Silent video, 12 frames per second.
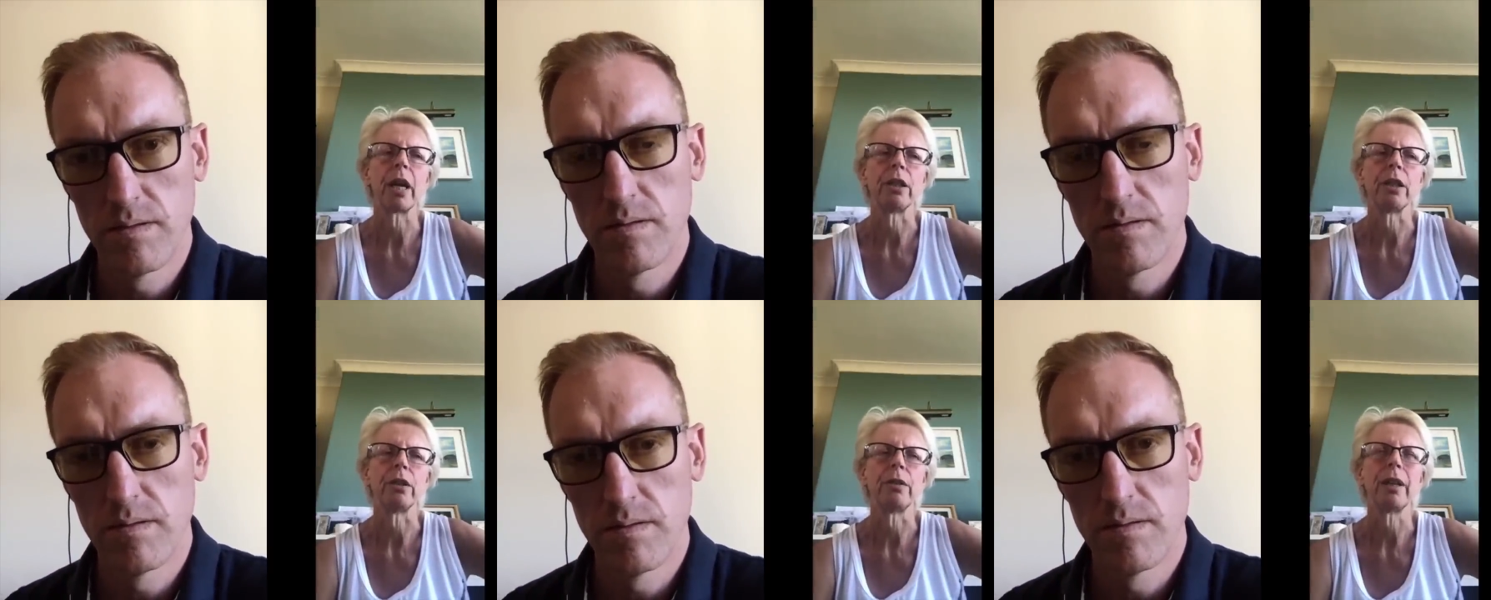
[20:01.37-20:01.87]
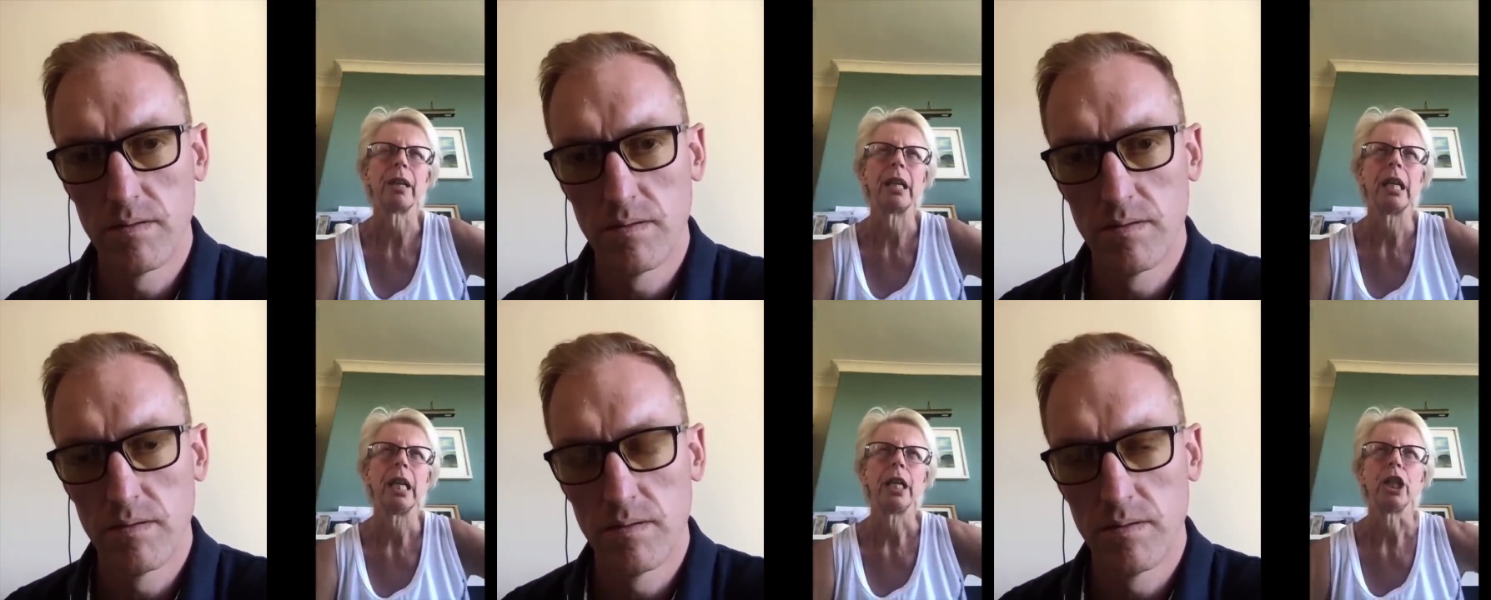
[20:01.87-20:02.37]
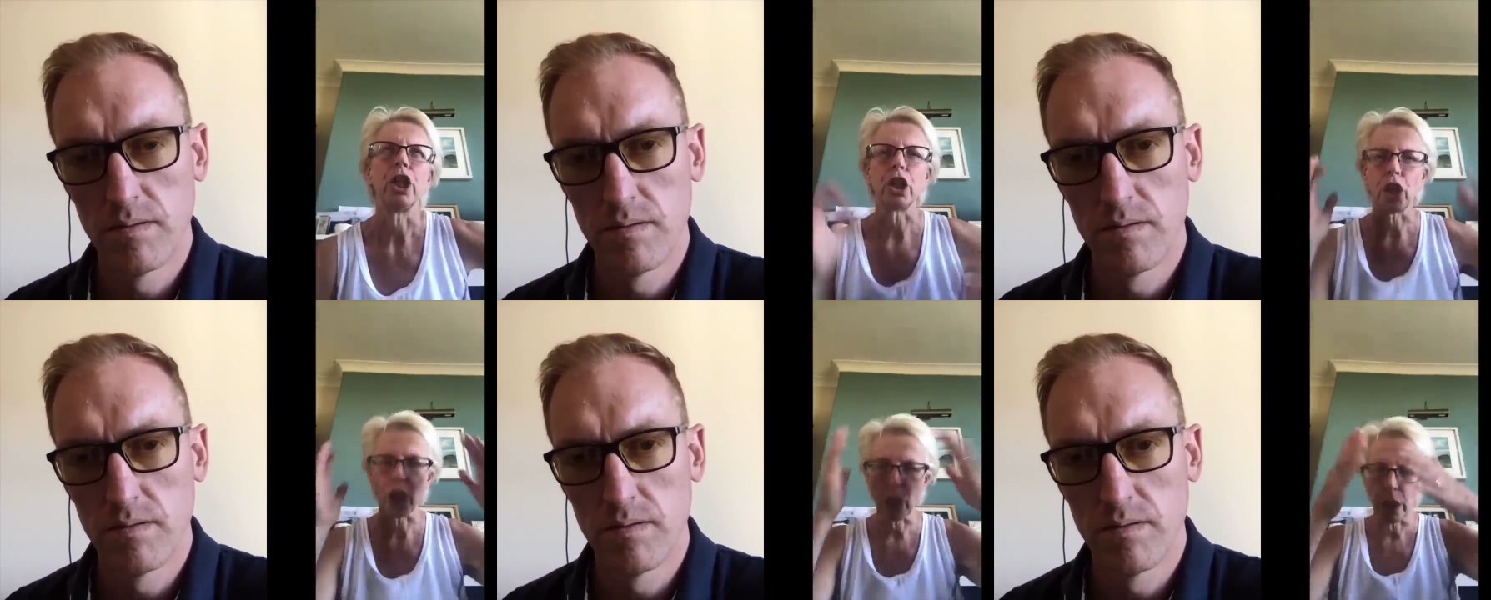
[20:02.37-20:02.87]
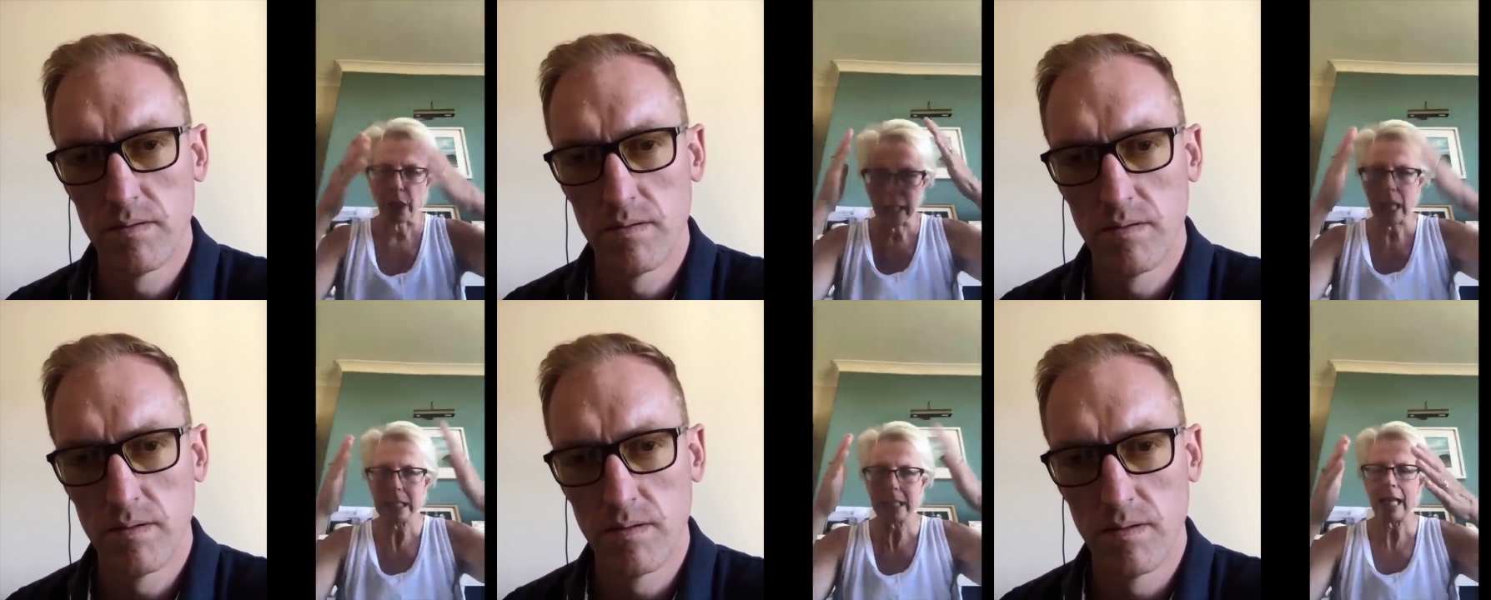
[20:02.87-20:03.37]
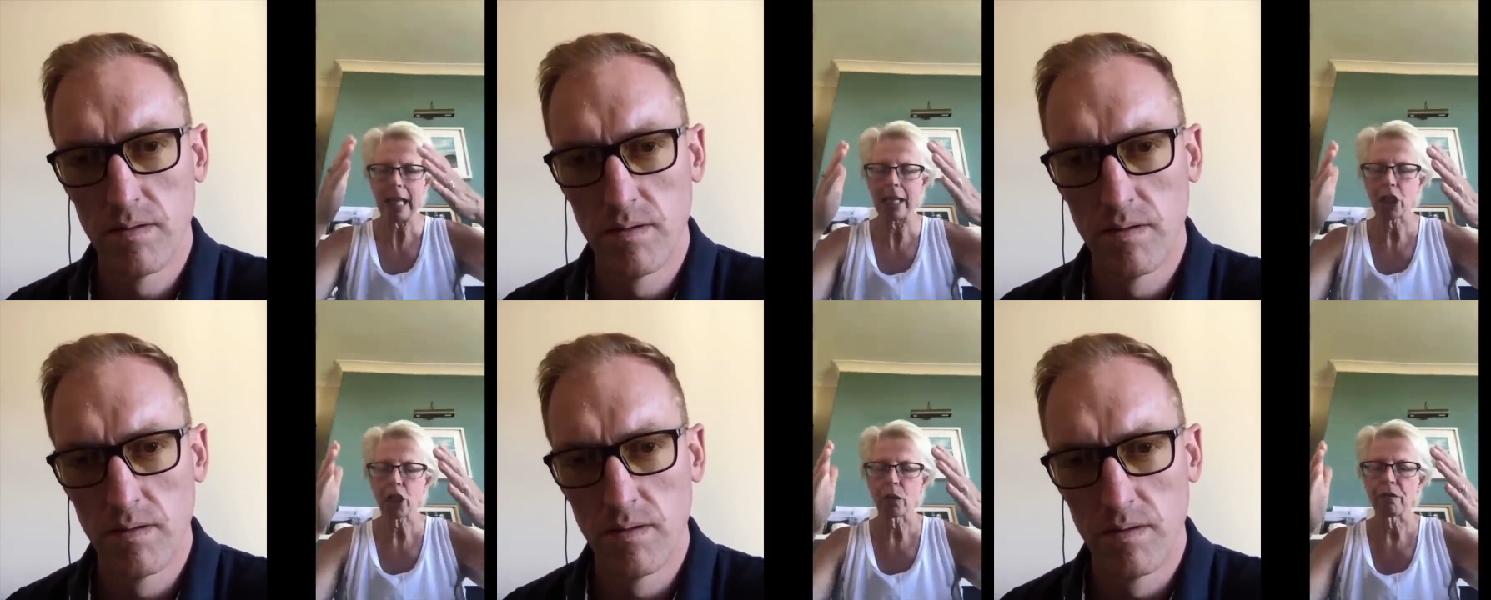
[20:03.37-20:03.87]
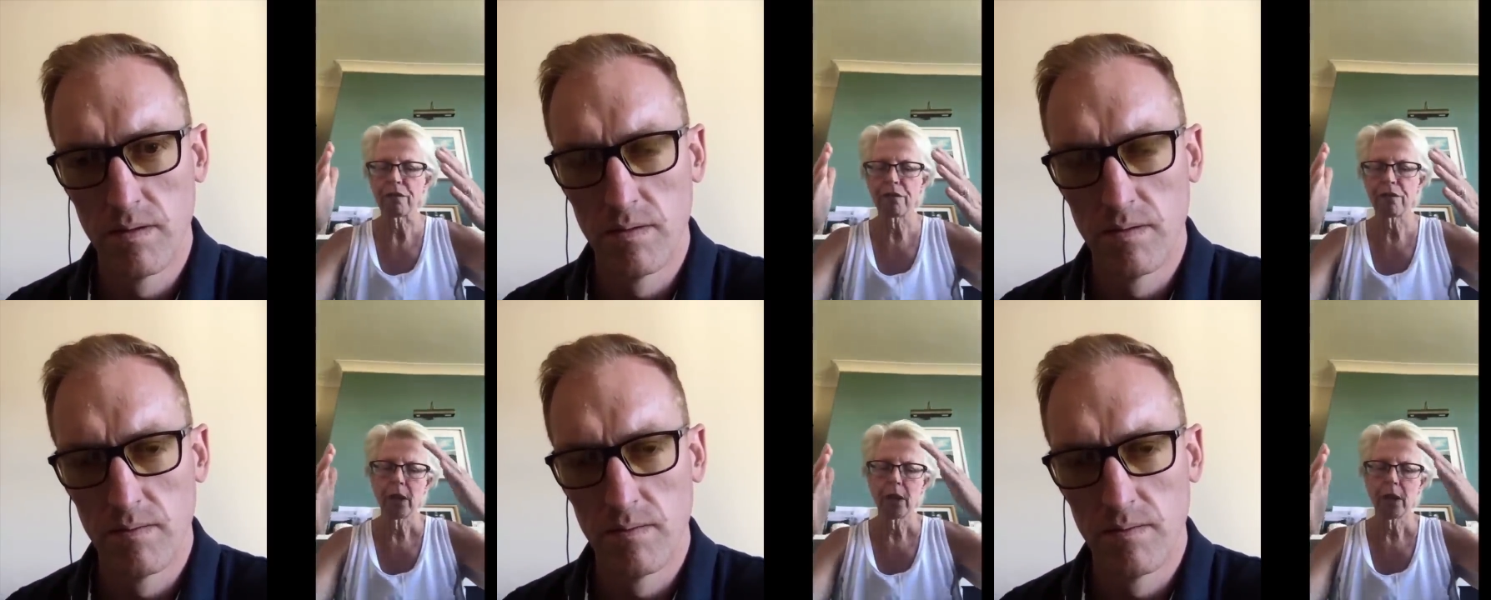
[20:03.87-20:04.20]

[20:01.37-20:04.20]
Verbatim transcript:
Speaker 1: Where you, you, you that it's that issue of